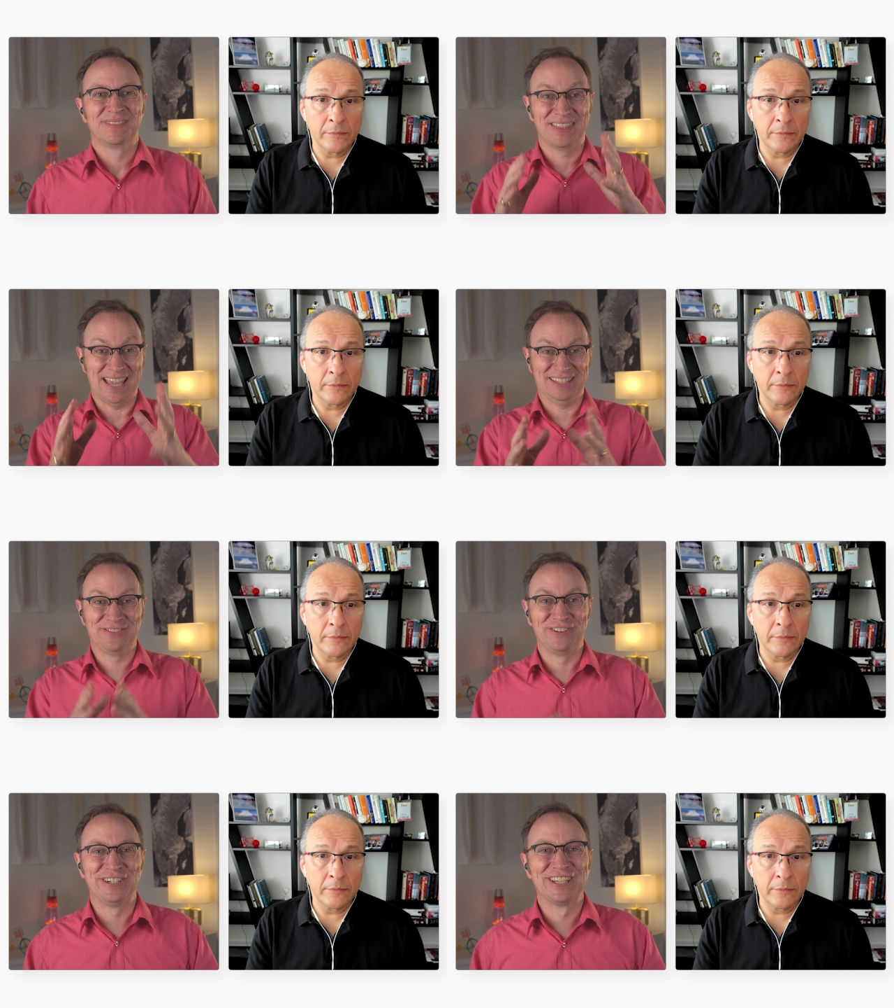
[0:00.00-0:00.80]
Speaker 1: That's
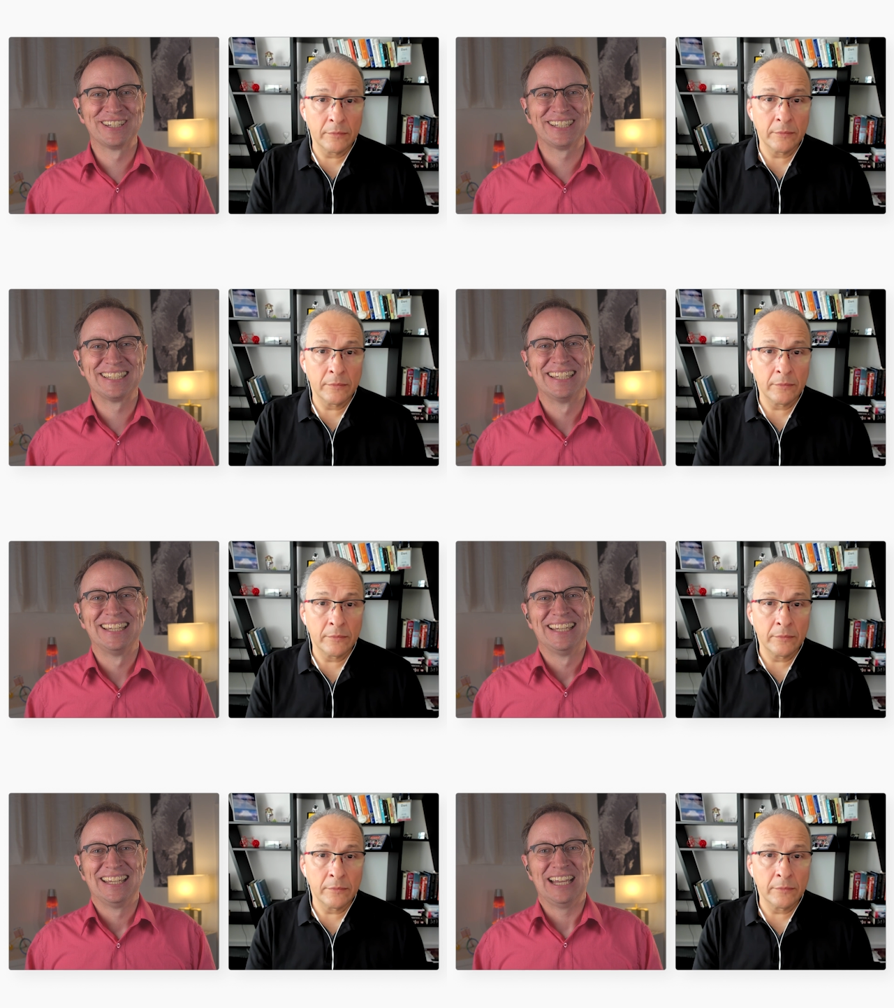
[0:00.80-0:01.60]
very good.
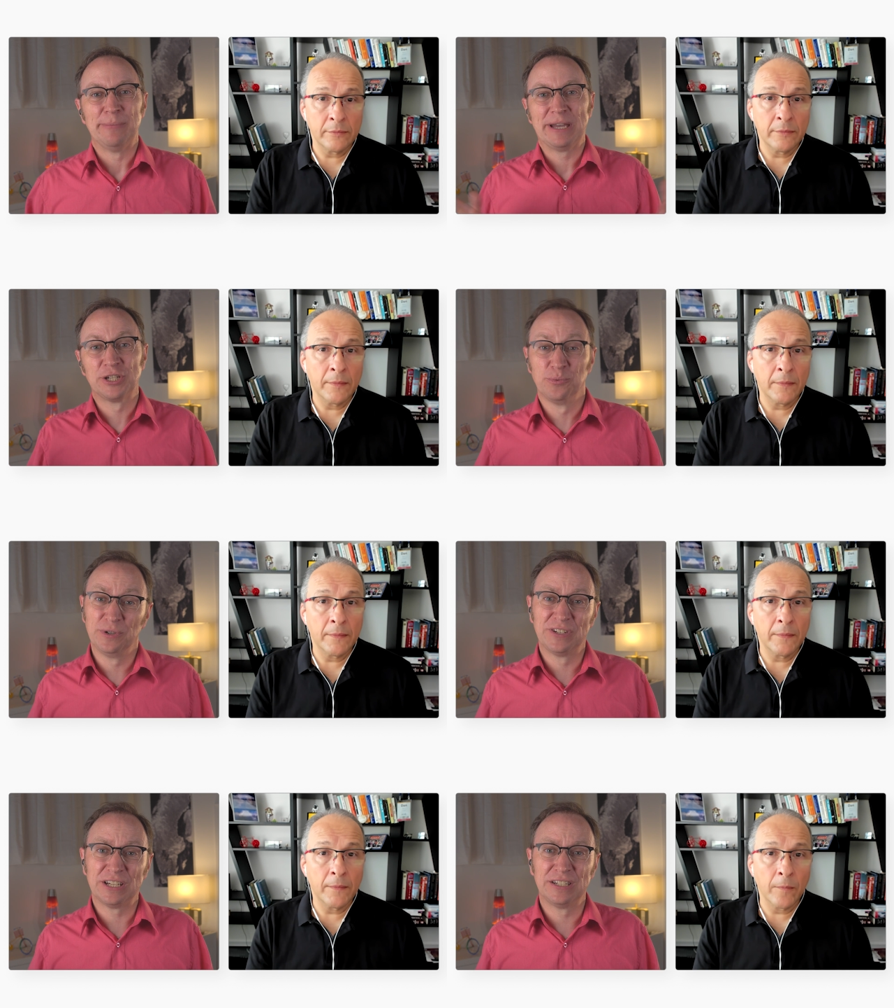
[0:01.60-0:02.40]
I imagine
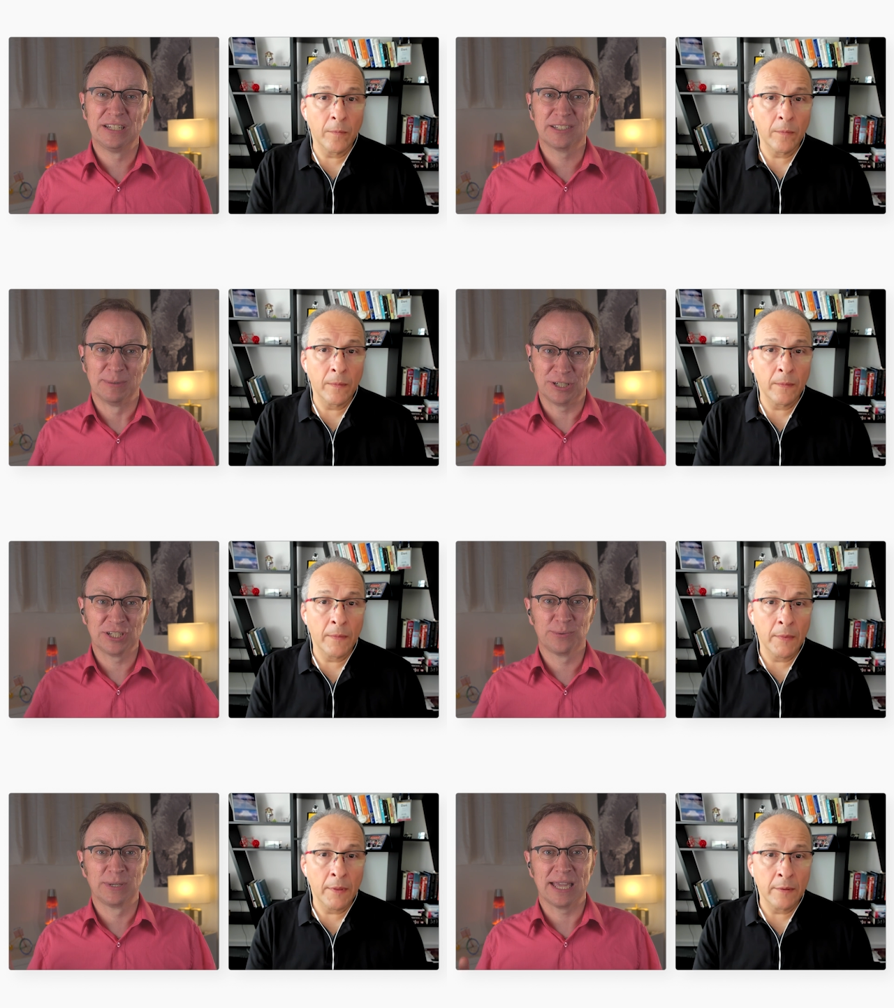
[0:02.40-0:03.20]
we've done as much
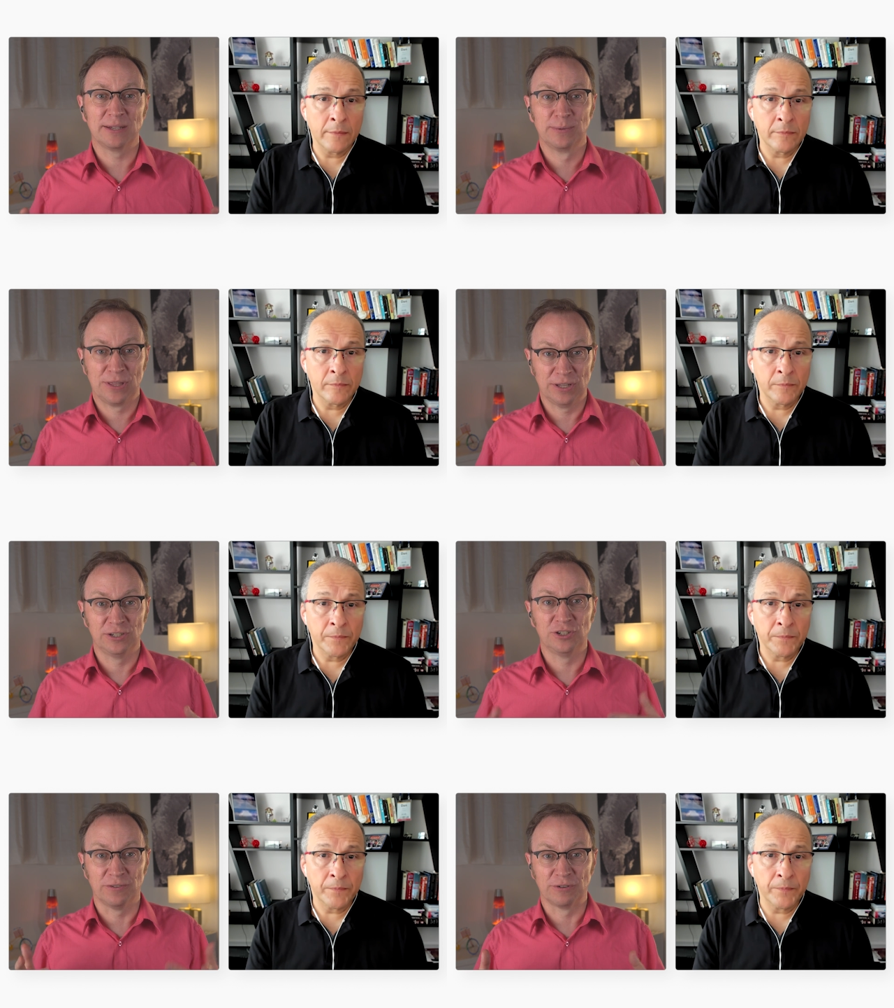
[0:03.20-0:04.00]
as we can with the
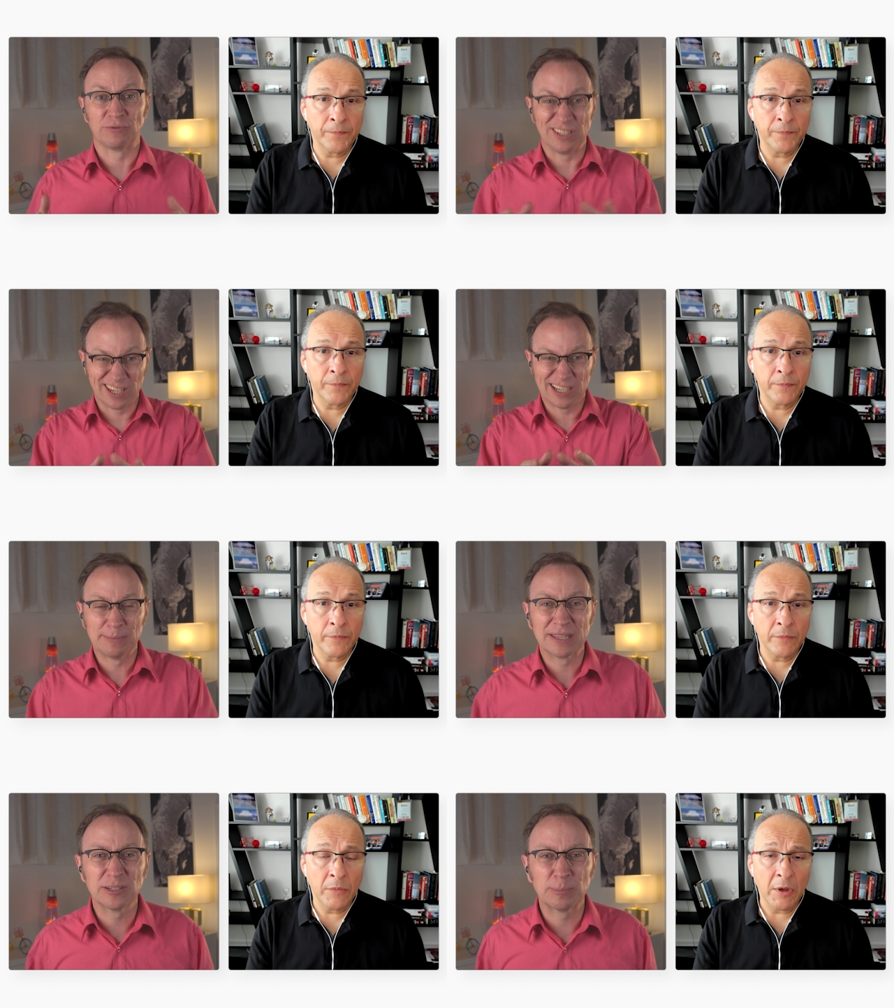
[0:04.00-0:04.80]
Java runtime
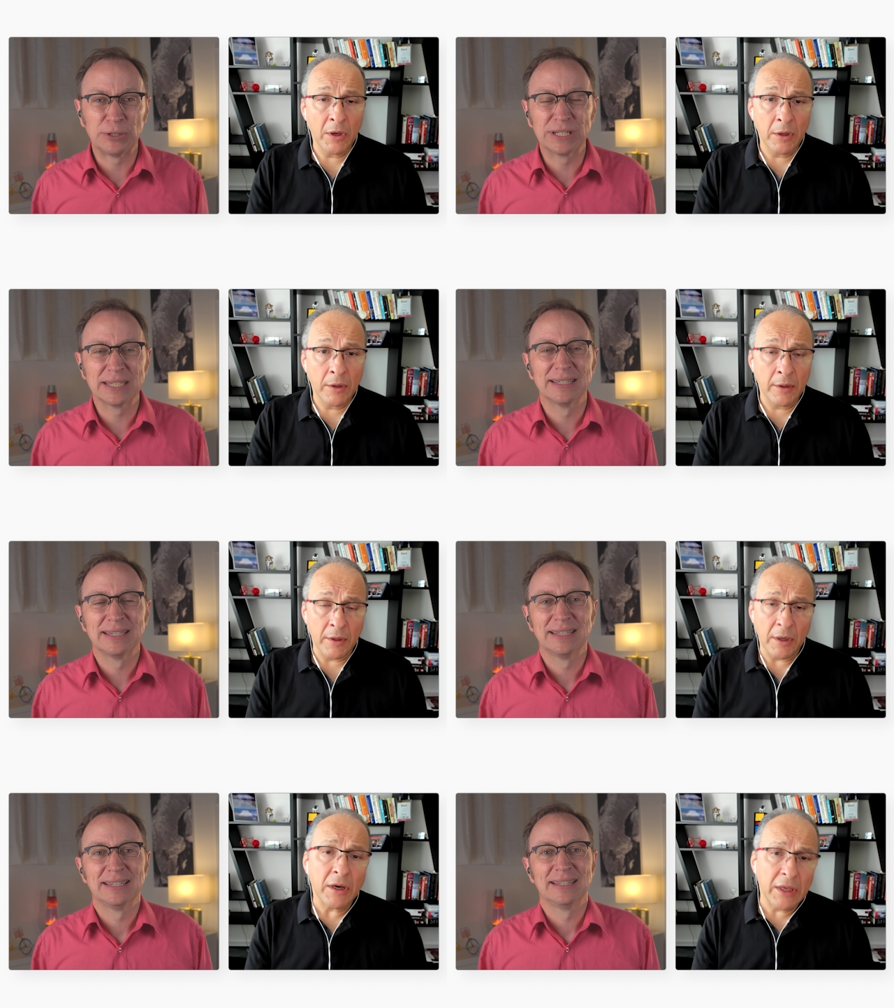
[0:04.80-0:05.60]
at this point.
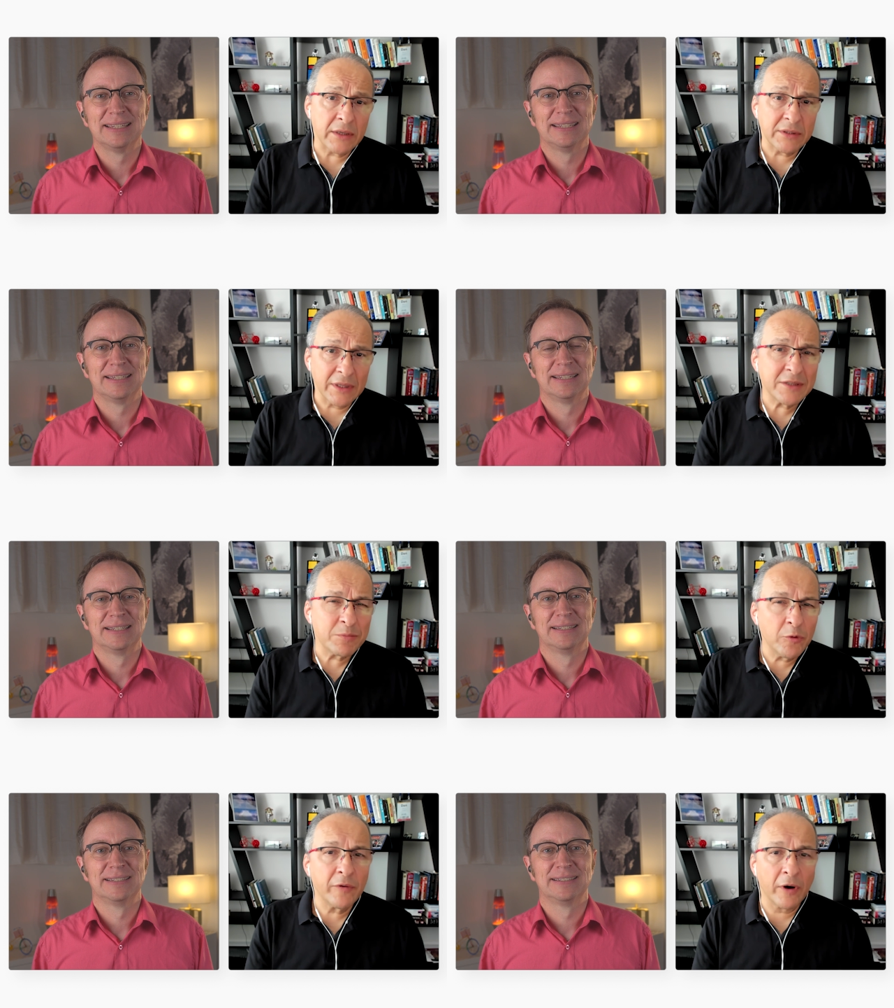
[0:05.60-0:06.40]
Speaker 2: Yes, let's
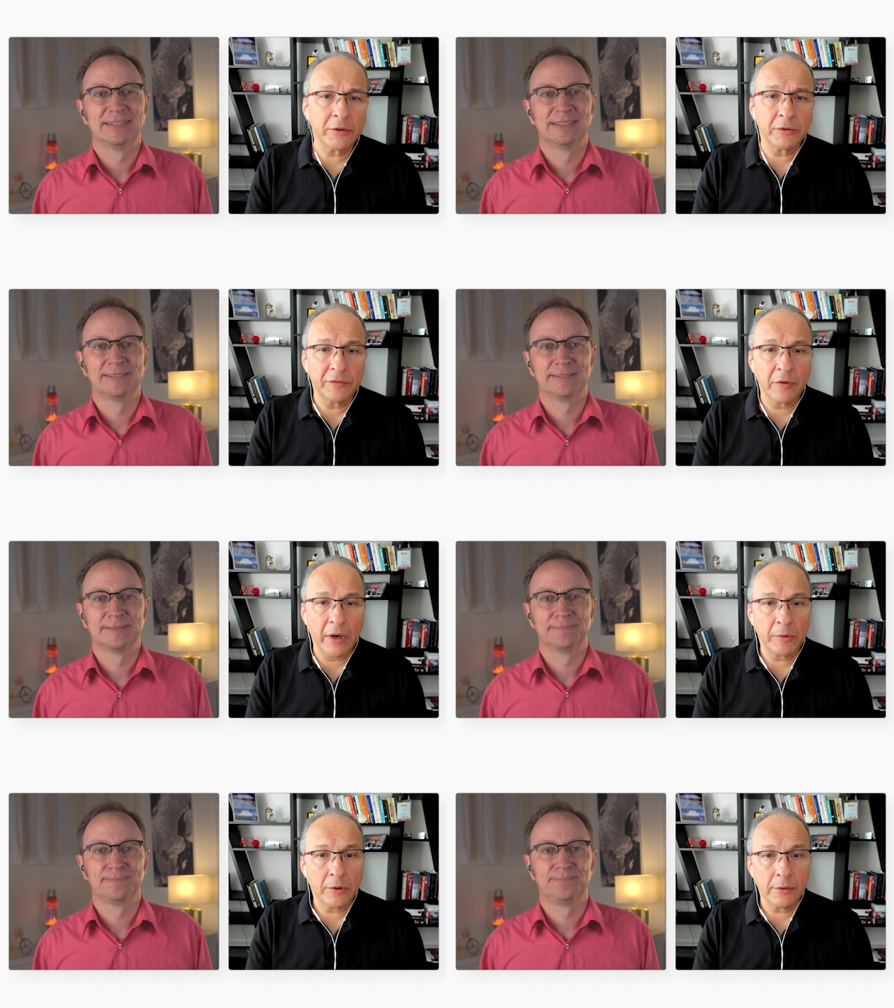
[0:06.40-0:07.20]
move on to the
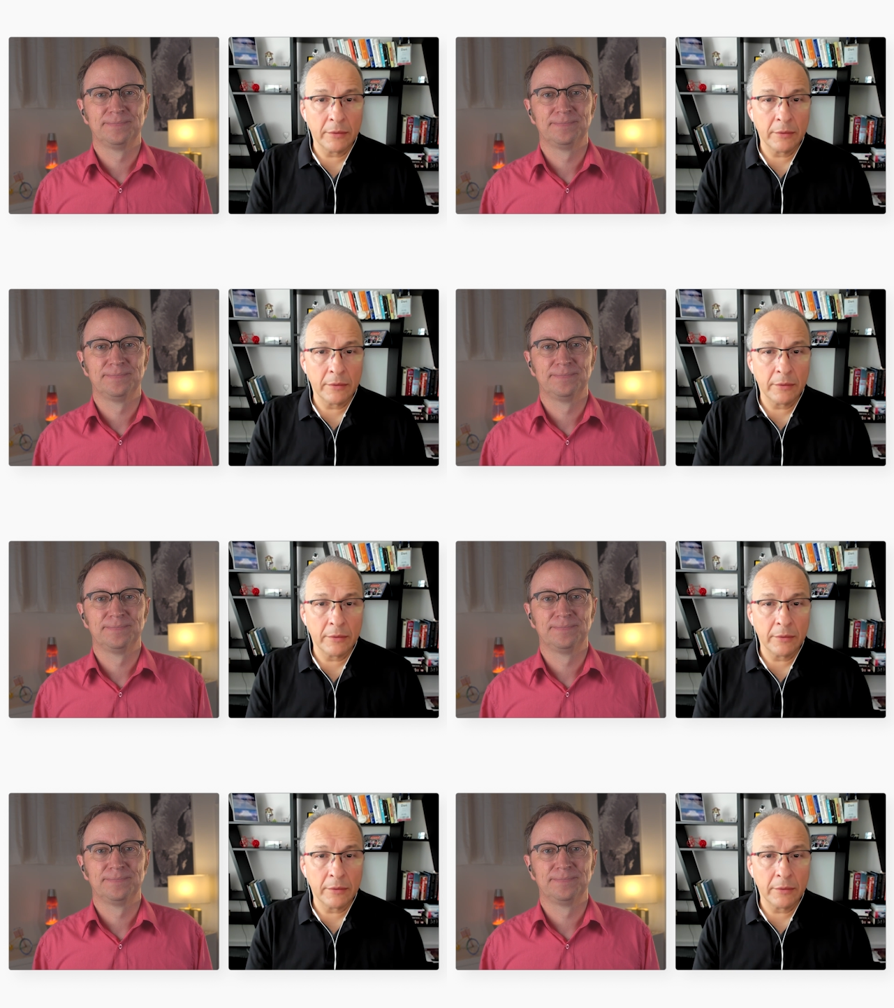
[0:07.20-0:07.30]
framework.